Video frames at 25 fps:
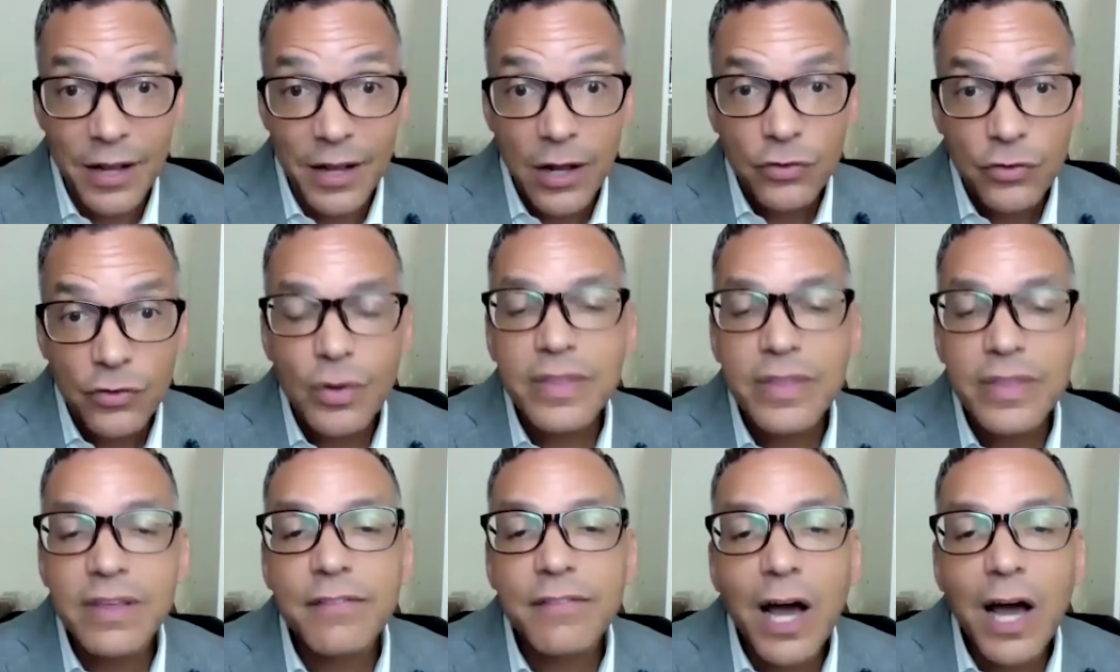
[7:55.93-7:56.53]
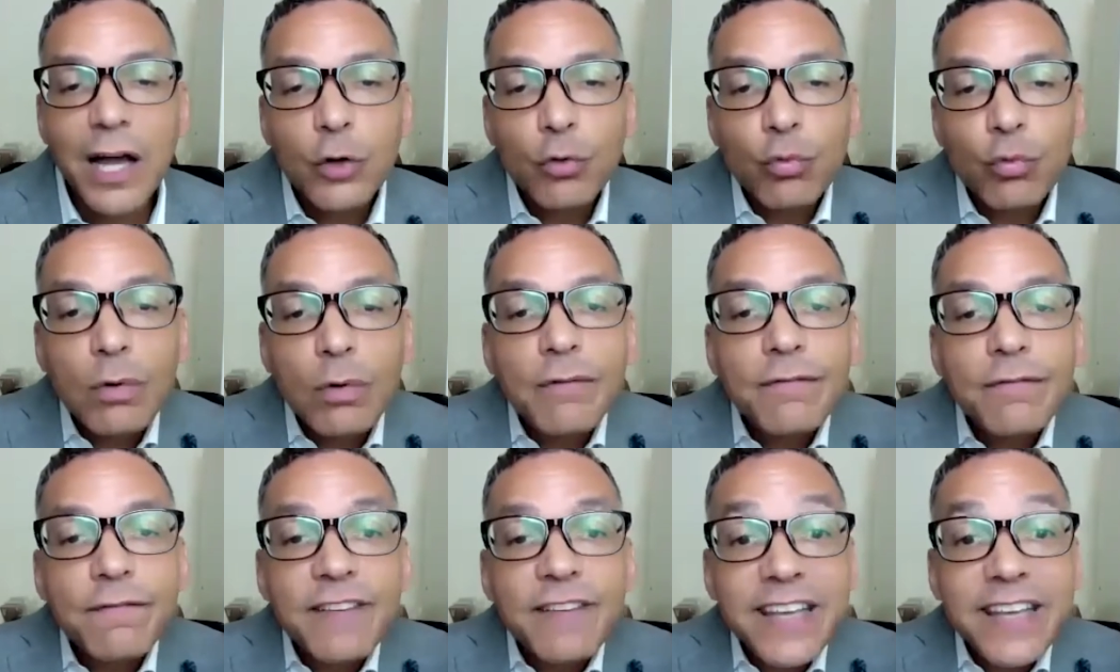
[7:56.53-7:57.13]
So they've got to
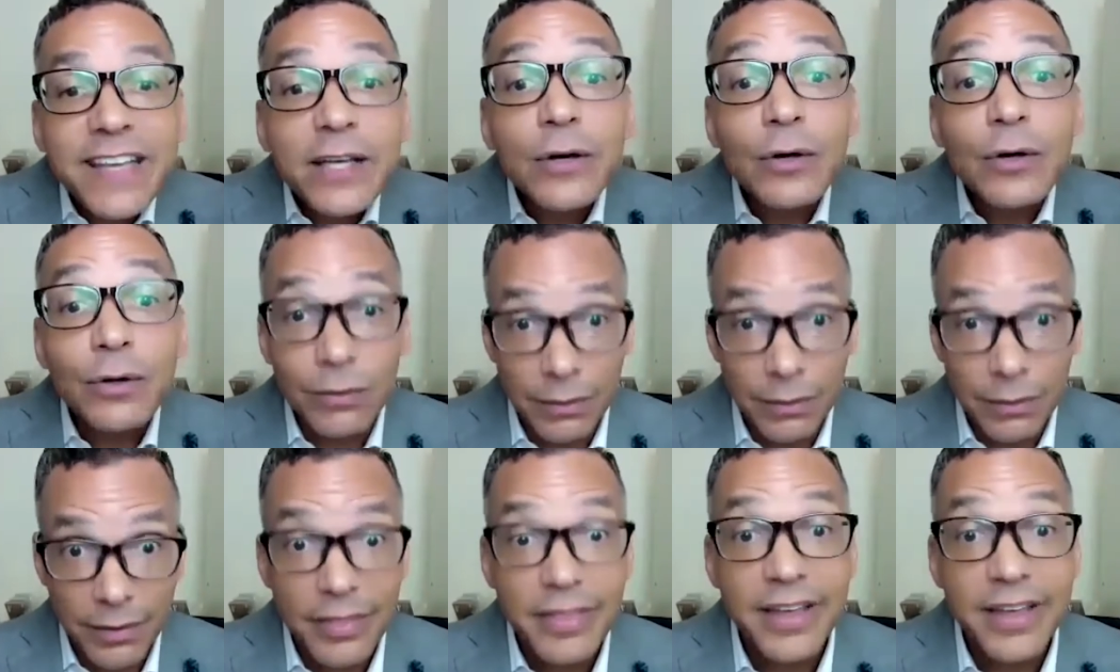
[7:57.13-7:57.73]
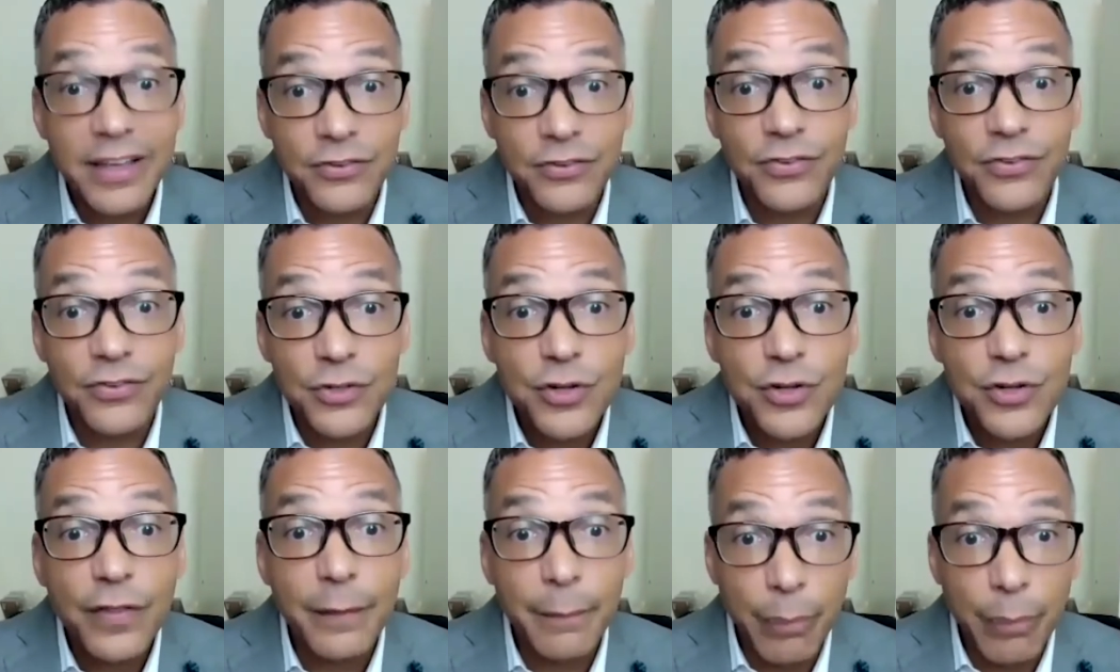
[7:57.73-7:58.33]
reveal this
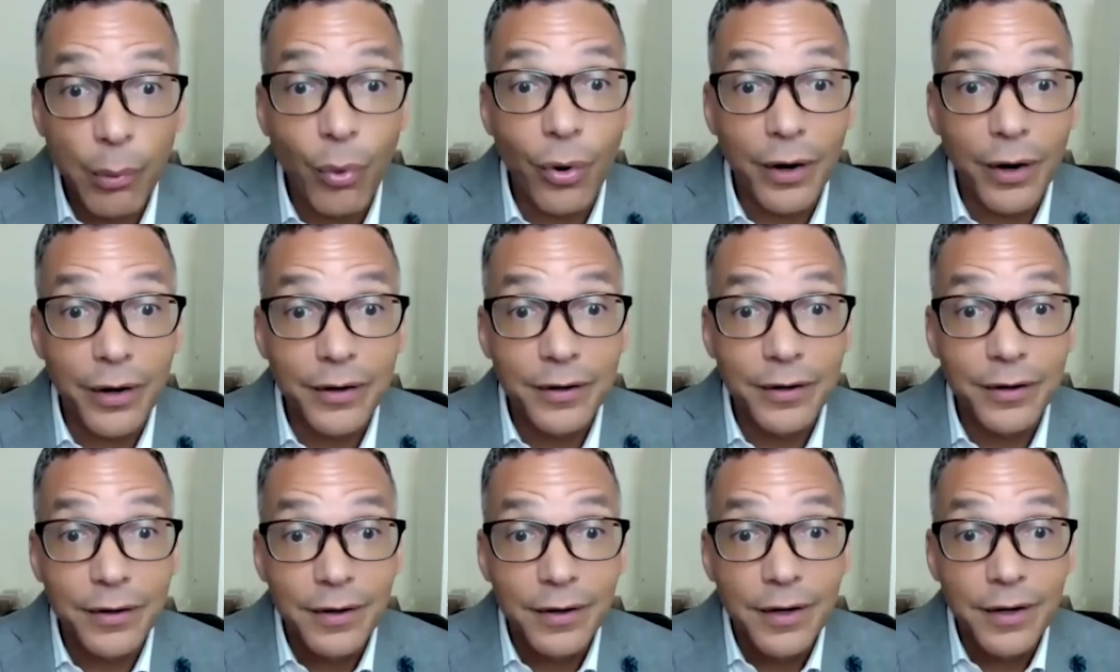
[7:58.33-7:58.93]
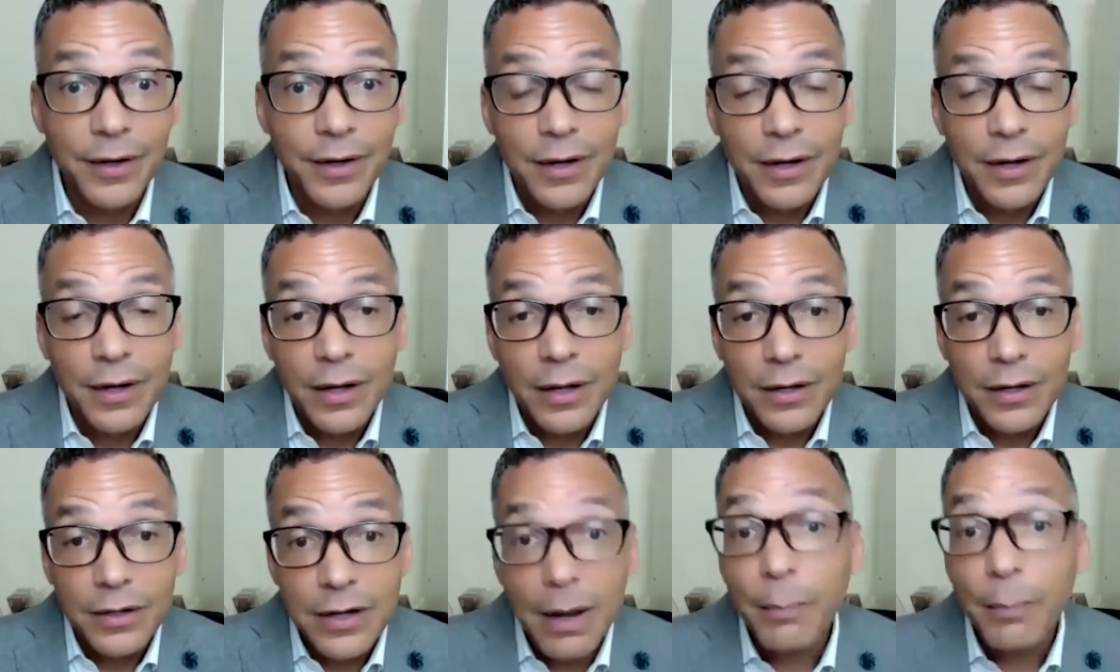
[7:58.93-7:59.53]
to the board.
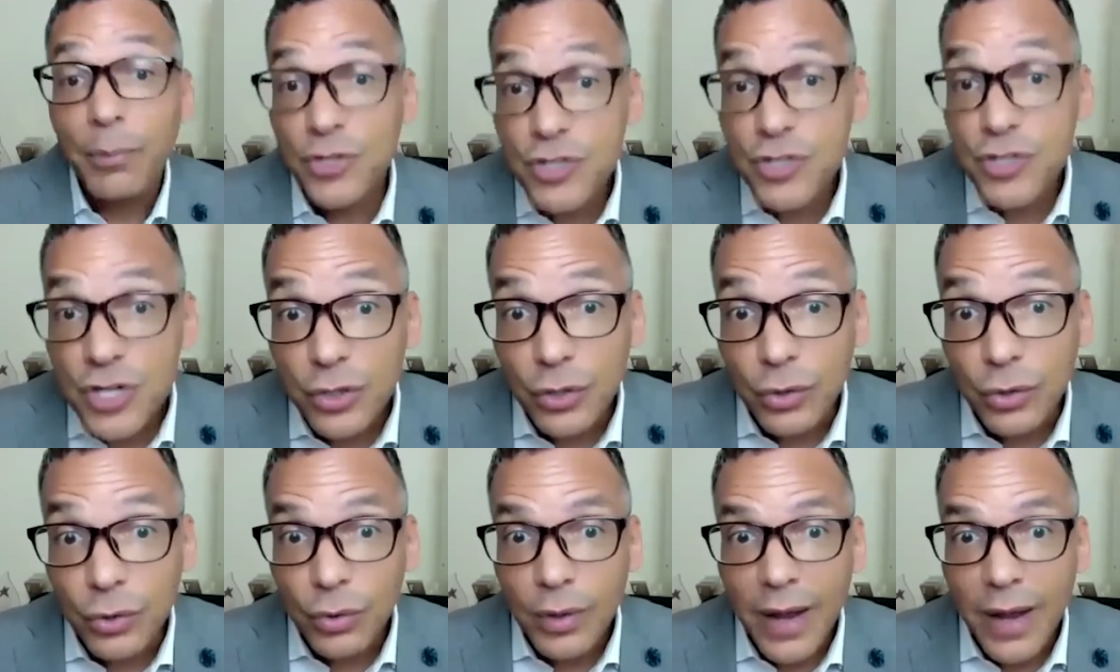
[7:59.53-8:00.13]
Number two,